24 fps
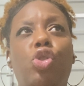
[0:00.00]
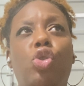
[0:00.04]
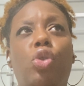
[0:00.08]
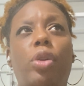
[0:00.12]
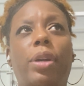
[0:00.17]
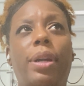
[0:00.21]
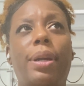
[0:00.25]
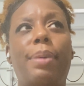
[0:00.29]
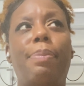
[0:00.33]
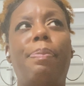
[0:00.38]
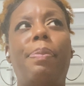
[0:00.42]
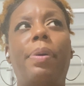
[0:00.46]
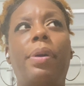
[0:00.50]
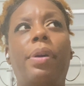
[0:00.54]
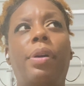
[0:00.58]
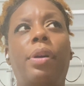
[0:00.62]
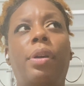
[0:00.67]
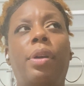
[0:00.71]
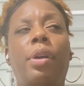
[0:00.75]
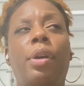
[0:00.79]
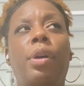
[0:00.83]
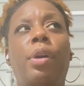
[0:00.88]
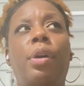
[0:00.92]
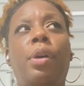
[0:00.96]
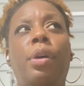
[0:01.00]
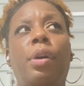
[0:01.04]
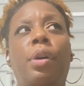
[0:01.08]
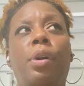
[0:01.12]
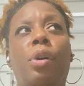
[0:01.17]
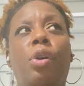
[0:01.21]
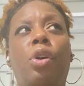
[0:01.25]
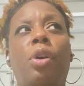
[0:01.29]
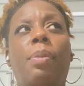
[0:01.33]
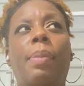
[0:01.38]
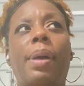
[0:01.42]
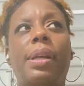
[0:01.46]
trip,
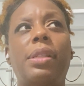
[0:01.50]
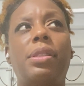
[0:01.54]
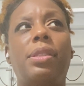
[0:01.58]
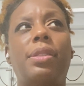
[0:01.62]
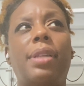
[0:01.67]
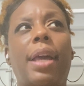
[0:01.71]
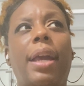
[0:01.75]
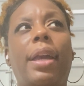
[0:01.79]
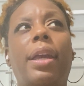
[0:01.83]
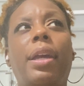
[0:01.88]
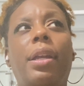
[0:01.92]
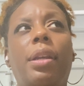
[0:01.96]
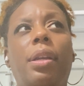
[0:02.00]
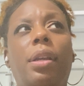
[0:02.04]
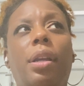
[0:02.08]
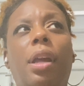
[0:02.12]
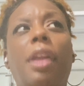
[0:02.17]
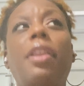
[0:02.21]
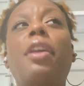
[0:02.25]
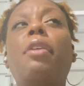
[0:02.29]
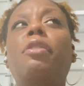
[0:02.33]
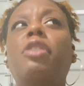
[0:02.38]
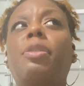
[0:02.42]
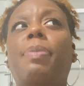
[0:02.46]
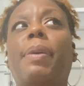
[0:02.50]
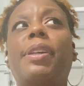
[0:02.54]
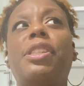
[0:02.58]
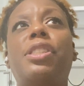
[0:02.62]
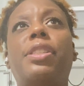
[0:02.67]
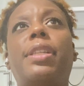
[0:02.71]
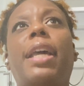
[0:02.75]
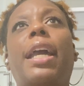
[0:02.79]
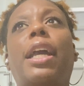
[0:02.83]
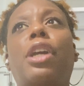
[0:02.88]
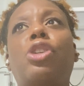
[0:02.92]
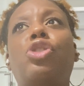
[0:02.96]
or I think it was my
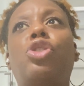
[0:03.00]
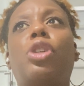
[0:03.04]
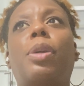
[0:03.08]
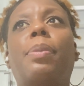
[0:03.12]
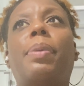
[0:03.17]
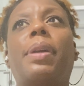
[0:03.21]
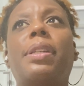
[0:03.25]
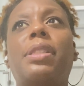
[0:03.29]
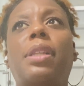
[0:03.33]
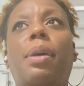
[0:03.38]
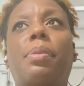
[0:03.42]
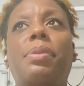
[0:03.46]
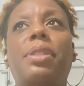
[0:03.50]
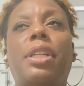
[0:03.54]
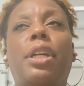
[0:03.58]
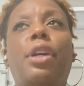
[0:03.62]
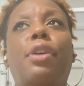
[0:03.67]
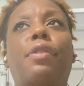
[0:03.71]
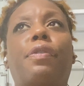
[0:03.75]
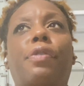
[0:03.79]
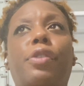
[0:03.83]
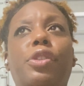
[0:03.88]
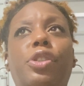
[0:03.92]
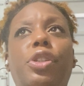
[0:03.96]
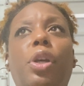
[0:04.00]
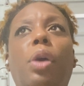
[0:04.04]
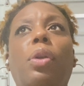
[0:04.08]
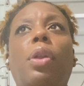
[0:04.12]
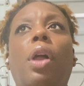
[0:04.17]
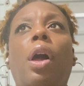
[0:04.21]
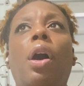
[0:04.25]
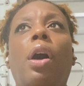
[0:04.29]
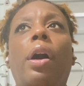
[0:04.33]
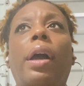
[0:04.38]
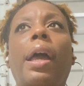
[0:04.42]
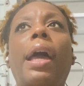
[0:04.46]
second trip, because I was here for so
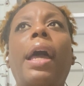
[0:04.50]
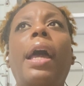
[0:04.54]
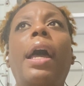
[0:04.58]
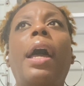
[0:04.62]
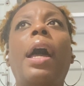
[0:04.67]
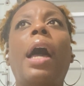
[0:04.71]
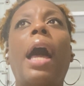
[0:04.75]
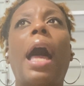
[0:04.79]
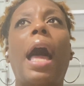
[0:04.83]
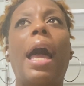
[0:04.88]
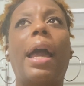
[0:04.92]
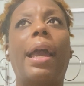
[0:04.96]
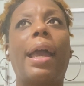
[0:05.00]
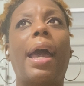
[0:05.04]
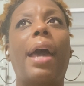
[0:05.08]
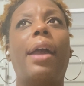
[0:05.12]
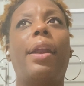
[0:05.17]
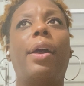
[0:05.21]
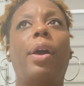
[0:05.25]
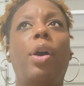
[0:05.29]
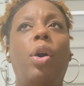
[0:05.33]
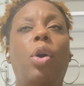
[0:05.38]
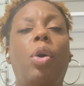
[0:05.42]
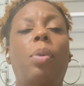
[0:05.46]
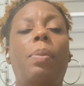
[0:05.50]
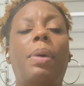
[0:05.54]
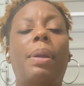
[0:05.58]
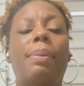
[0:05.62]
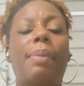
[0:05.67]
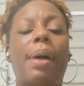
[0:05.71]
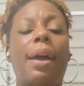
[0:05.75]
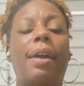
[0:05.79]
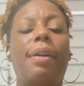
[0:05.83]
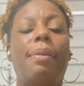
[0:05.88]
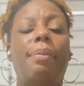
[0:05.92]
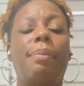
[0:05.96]
long. I got home and
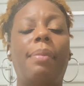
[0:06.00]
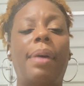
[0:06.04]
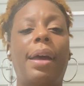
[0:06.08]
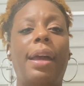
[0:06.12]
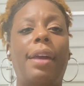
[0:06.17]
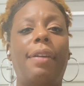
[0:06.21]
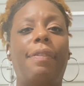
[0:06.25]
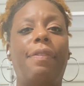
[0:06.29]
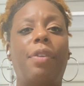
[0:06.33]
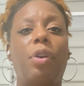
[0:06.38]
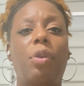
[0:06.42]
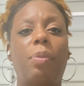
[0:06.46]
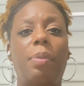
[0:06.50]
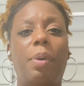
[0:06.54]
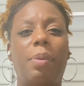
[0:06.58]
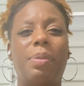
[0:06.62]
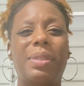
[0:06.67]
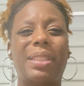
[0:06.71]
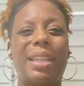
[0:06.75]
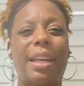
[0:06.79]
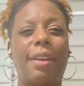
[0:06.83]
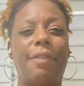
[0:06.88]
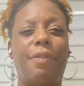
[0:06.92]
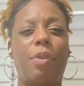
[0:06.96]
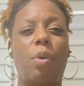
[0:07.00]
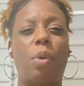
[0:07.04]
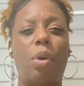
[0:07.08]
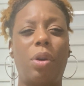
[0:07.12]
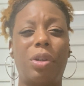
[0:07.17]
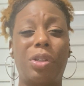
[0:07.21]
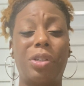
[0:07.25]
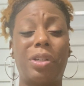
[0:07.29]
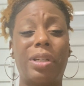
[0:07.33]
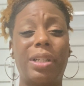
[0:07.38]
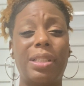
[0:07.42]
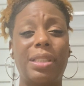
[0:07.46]
my phone bill was like
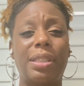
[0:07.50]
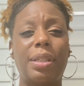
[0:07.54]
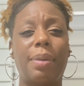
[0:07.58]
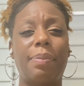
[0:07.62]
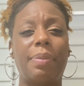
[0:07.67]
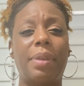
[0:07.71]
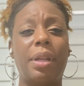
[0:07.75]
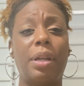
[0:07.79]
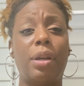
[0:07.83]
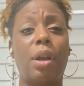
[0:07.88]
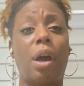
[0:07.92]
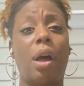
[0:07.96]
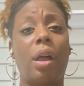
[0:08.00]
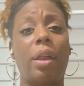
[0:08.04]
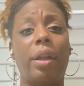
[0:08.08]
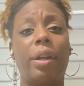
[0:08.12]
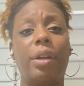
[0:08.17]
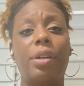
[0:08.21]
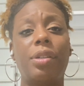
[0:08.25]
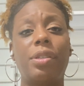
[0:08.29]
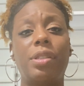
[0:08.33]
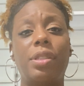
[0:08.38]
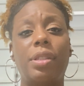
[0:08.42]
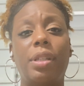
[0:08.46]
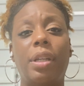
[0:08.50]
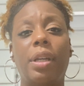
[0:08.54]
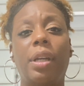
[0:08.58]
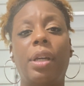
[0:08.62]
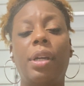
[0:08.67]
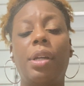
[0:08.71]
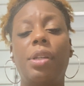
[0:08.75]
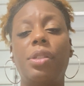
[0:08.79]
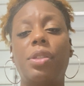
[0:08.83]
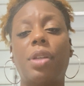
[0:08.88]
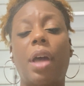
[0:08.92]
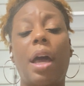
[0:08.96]
$400 and something.
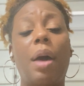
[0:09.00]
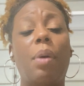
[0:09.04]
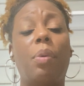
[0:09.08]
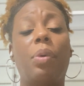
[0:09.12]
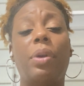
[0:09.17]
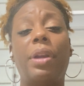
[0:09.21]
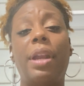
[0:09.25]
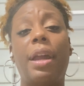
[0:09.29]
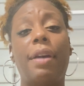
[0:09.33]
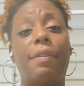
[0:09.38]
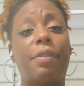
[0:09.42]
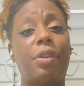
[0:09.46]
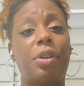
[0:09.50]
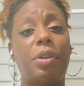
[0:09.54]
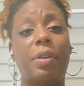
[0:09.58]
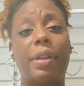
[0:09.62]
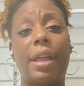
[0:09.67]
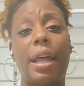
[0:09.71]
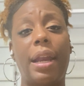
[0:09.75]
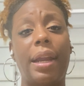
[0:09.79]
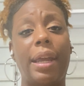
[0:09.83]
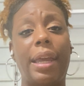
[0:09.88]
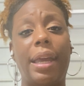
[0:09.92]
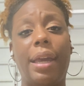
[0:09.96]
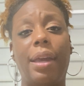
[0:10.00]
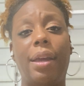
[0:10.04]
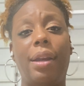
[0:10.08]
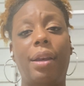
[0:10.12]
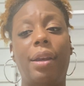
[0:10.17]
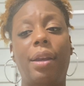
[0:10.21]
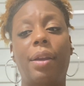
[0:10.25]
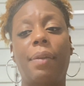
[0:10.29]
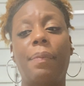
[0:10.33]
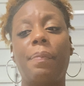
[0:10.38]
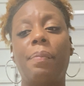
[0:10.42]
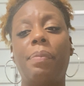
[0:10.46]
So I will never do that
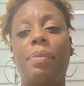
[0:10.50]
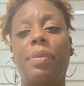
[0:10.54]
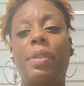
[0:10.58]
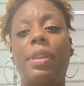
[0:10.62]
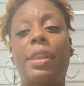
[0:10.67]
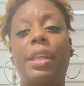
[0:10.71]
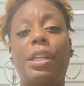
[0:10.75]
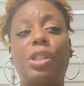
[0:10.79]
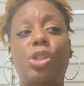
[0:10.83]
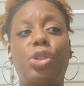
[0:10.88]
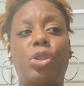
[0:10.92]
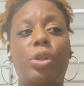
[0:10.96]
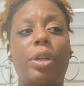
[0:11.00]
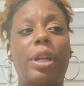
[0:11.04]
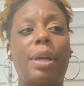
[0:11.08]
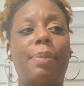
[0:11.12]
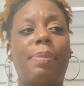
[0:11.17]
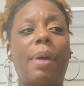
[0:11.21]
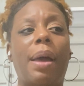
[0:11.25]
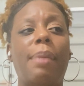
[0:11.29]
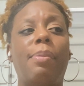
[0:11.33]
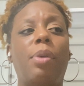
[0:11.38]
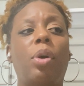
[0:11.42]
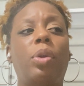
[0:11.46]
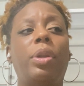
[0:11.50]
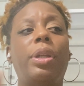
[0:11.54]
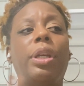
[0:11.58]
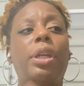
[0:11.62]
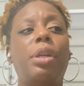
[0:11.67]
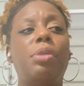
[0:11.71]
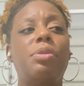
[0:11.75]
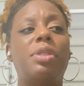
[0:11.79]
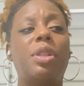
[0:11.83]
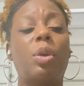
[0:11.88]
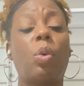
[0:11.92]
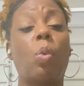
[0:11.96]
again. This trip, I'm only
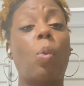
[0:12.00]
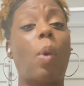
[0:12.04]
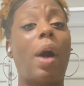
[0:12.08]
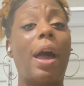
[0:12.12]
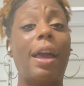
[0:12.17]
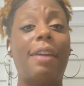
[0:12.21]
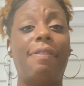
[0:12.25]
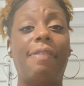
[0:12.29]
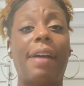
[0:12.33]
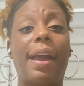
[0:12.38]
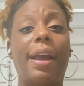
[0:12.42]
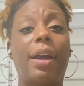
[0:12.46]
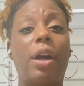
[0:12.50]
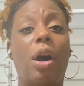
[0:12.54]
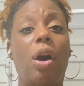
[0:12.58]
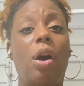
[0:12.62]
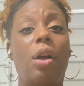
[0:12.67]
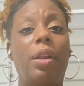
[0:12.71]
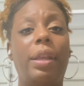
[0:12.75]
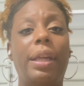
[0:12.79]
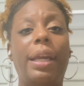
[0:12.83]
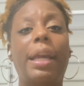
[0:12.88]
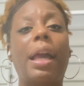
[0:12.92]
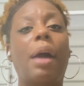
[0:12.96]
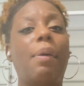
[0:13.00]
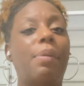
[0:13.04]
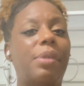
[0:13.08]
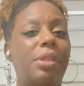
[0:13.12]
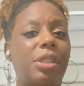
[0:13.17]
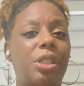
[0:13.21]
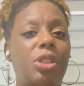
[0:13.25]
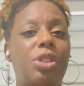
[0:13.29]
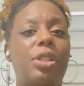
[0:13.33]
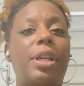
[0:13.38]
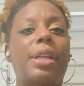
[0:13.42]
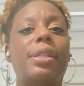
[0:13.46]
using Wi-Fi calling. I would
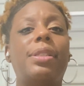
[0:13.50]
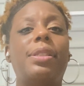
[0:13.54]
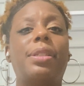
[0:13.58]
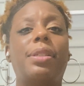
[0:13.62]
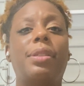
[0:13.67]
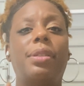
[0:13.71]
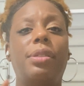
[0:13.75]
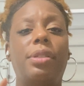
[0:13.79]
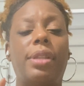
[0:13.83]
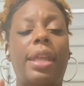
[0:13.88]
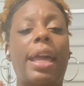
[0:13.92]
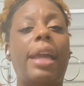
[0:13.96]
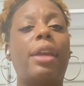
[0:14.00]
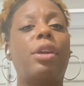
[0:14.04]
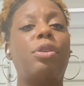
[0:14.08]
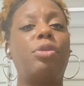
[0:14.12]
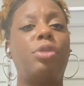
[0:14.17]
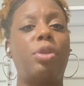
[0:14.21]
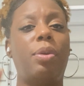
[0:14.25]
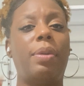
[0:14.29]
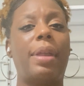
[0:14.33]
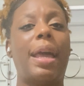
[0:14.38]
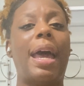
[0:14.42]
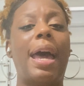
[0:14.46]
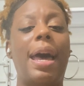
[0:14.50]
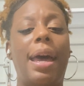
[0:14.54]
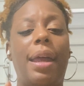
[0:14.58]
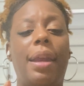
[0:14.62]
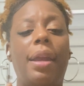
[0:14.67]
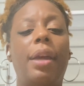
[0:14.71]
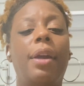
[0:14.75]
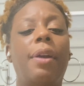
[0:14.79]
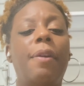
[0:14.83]
suggest that you do that.